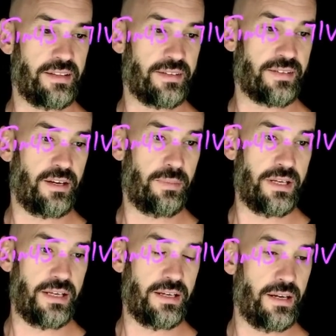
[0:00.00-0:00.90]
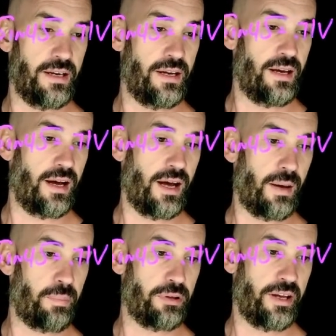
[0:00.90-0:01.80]
This is going to be
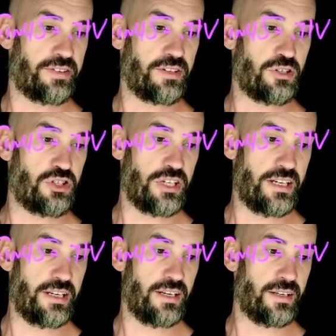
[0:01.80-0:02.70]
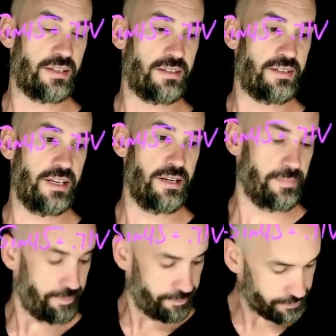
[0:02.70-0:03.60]
plus
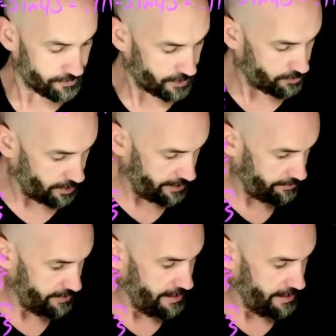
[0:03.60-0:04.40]
gt, right?